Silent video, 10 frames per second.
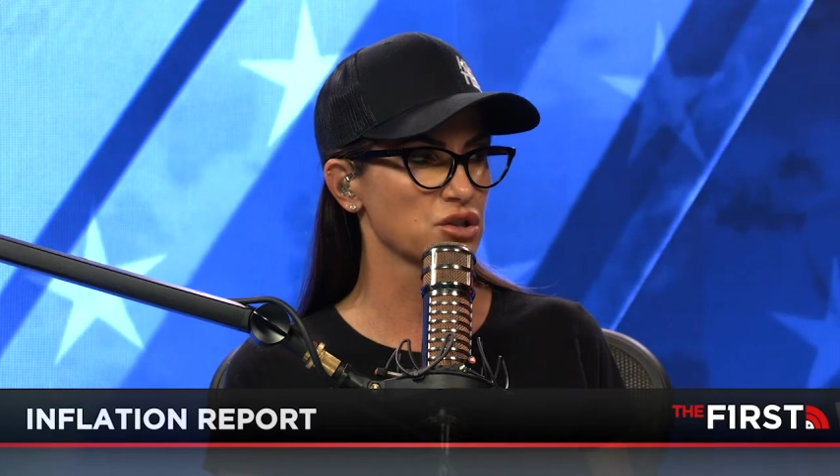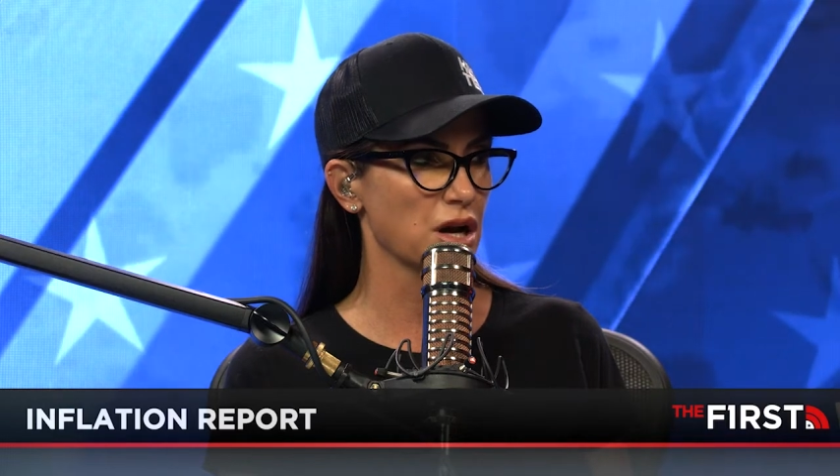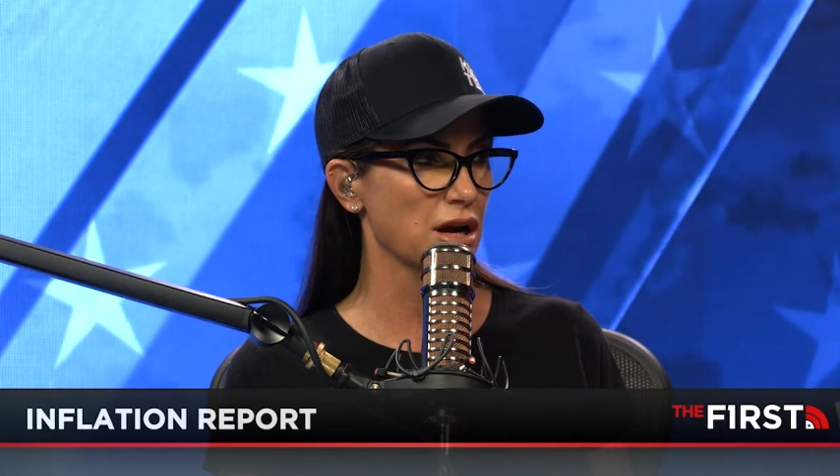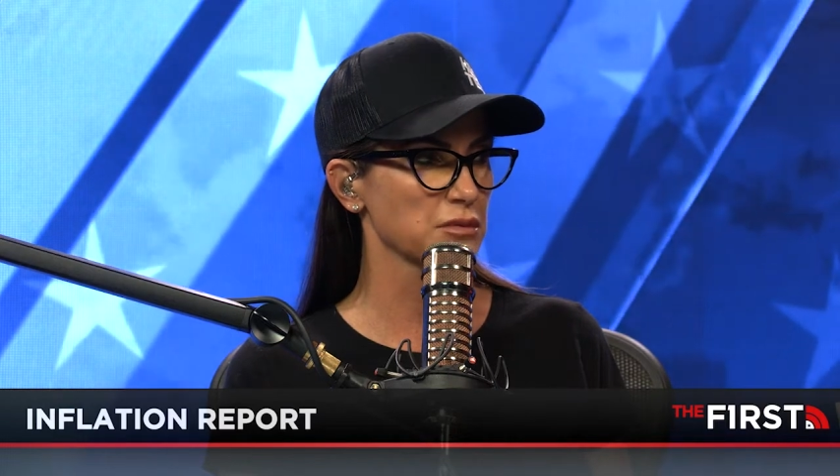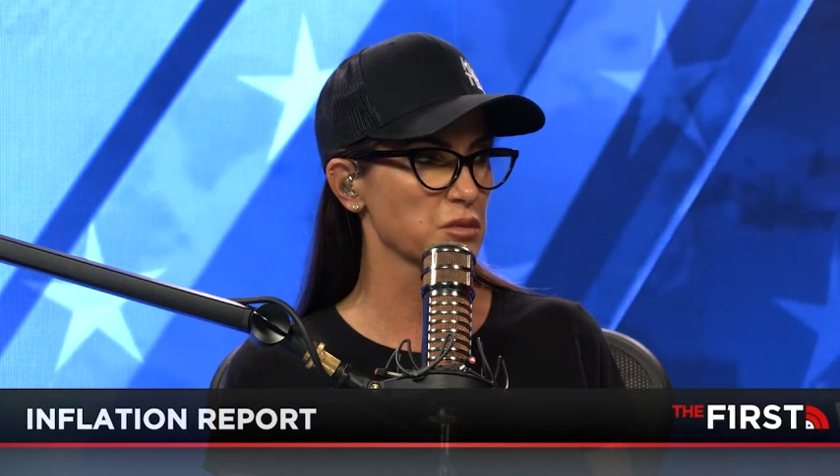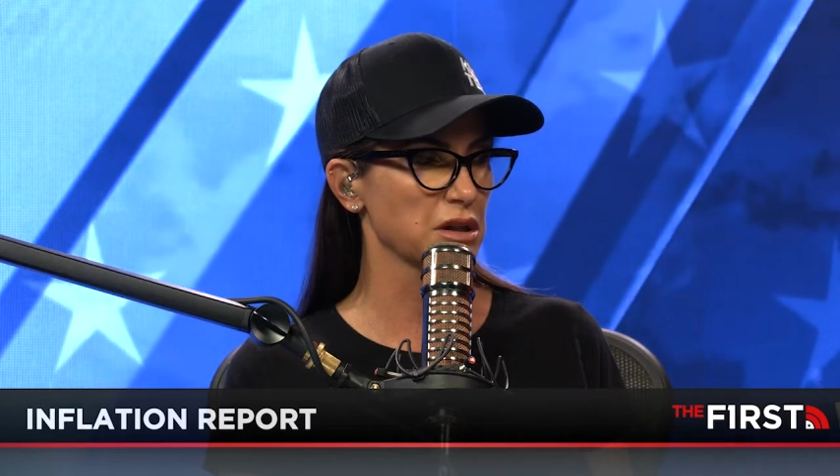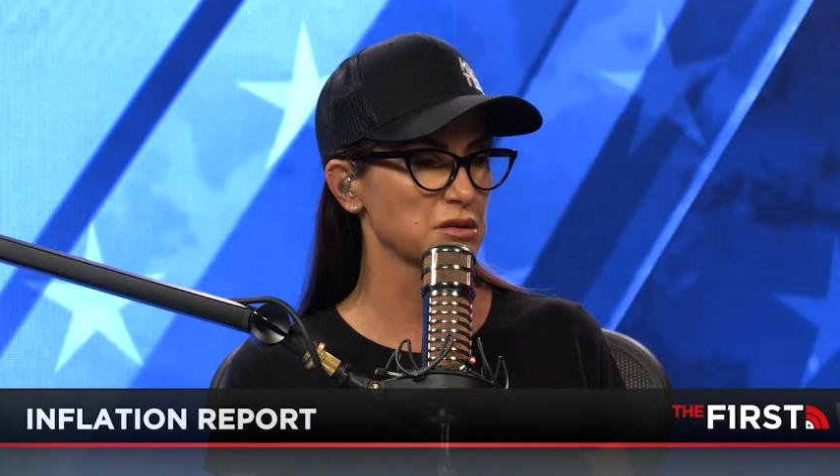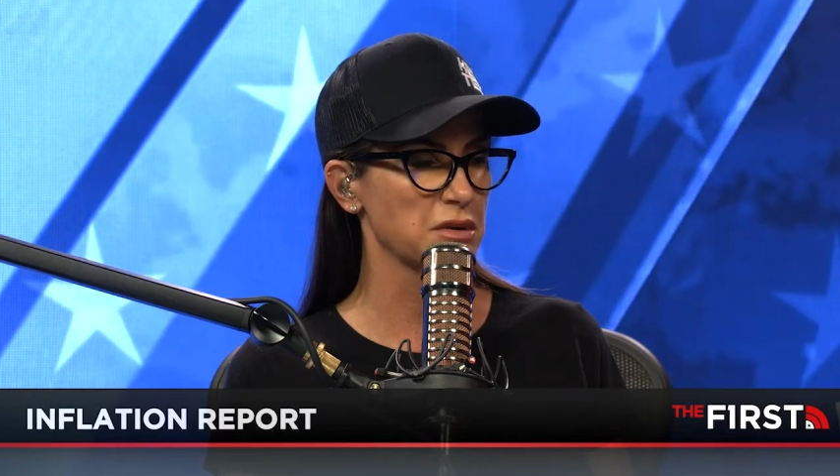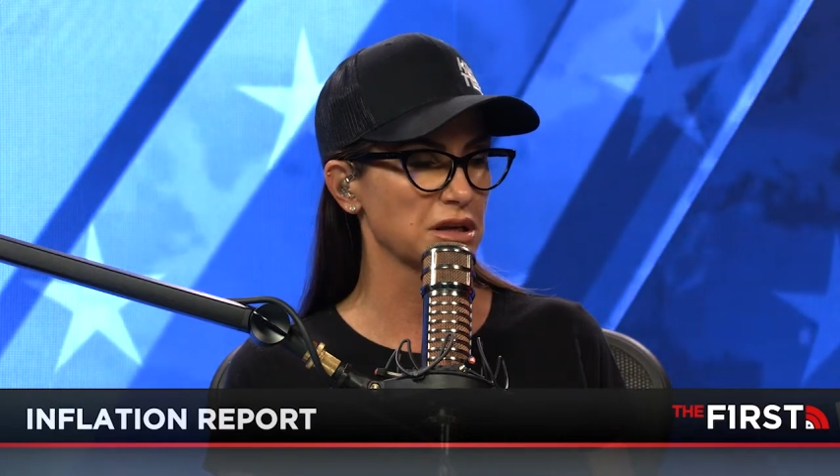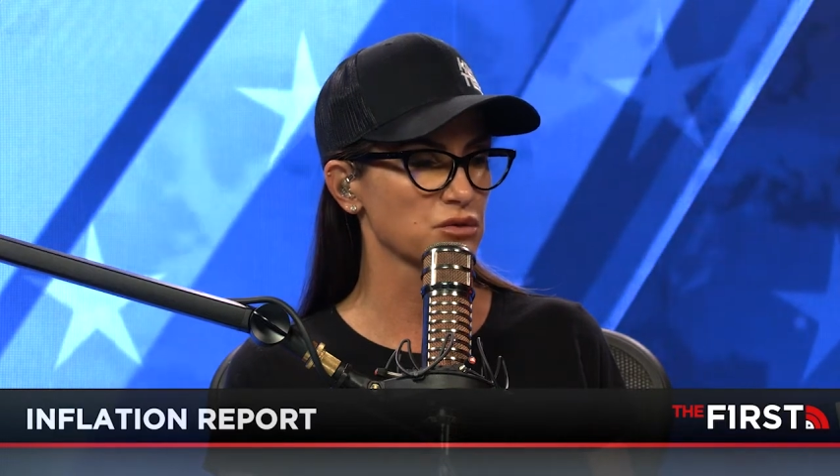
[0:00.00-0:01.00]
jobs while it's
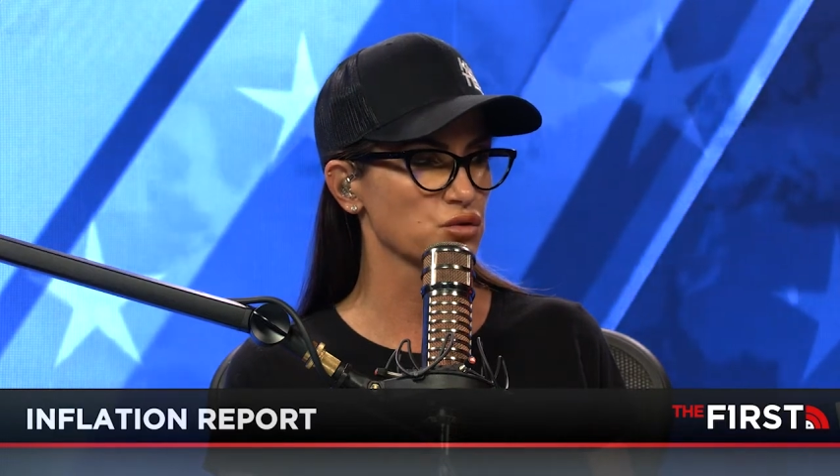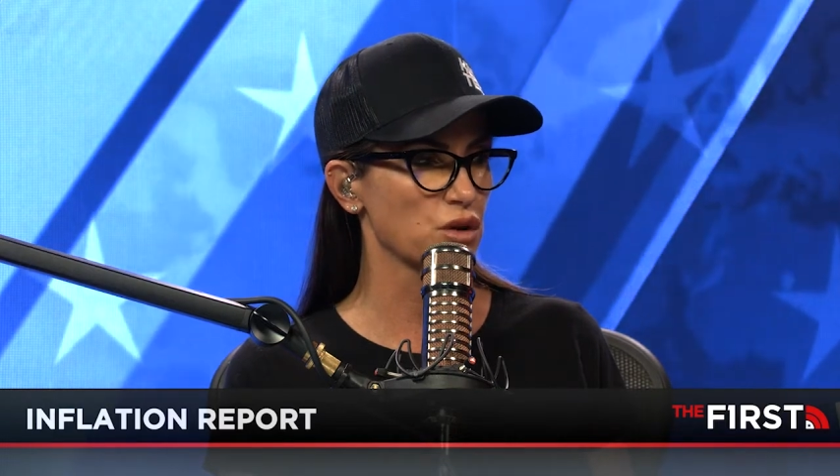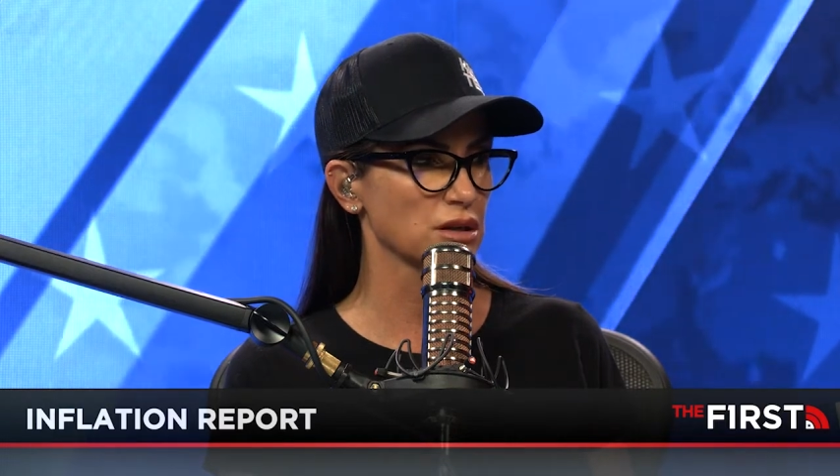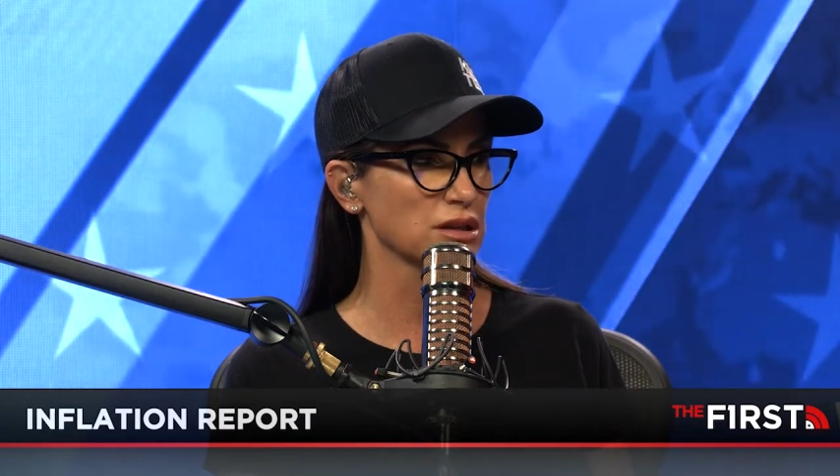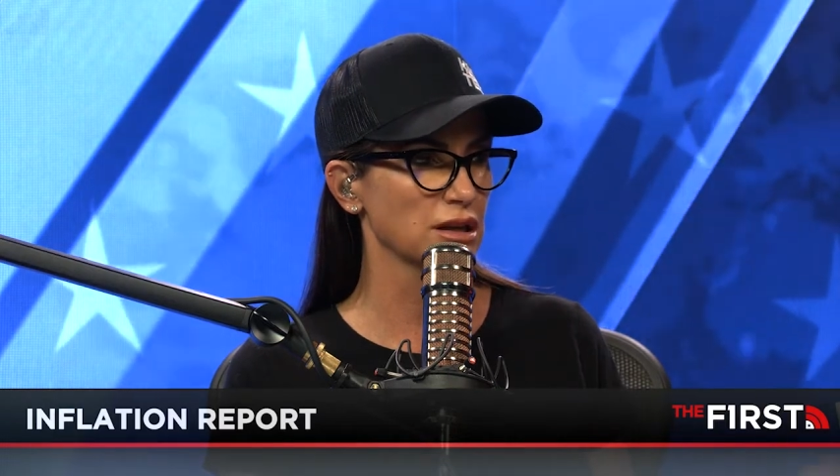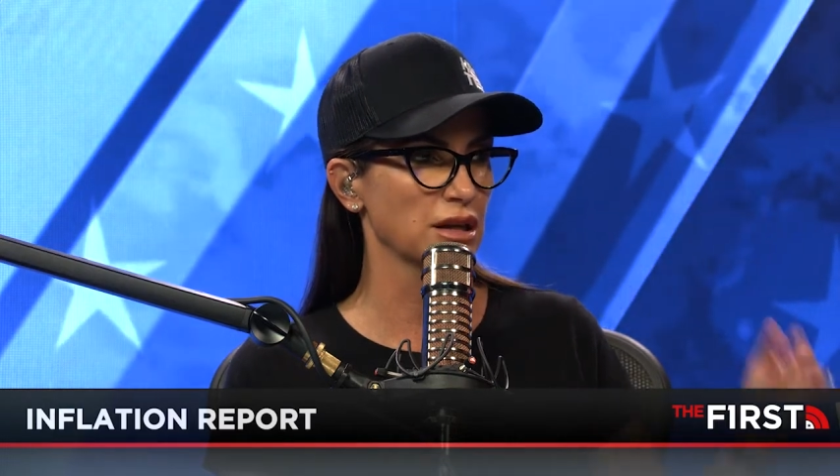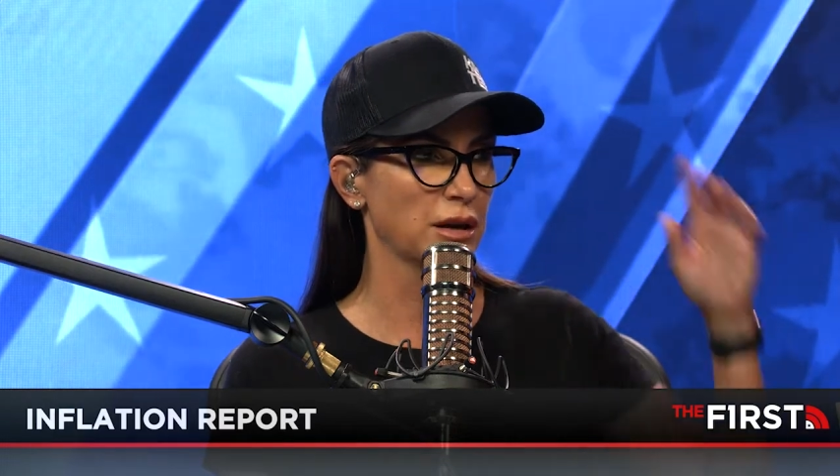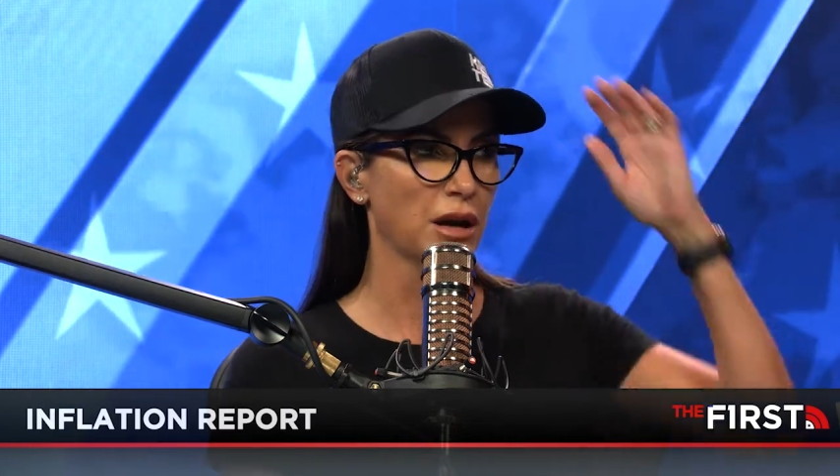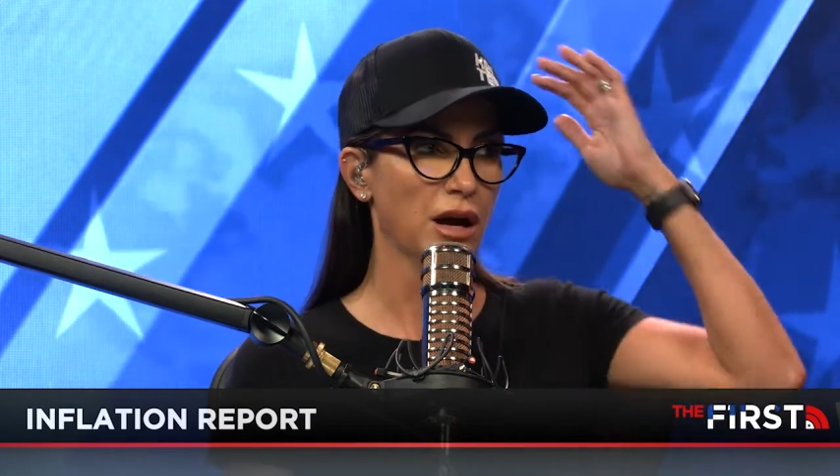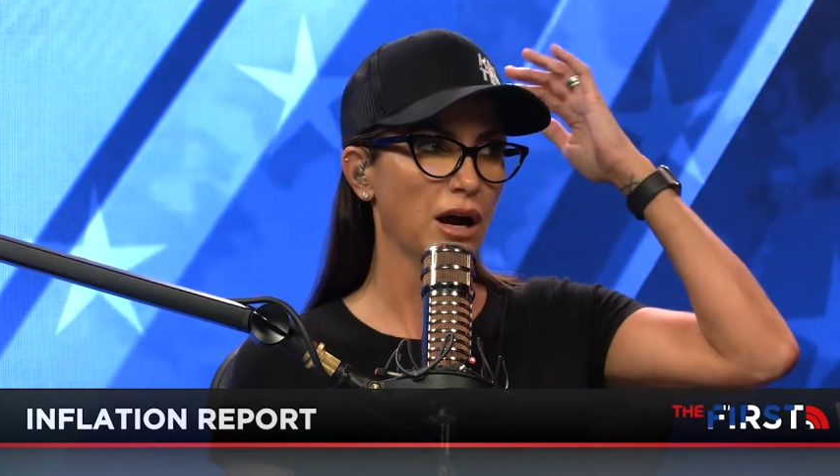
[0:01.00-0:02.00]
being constructed and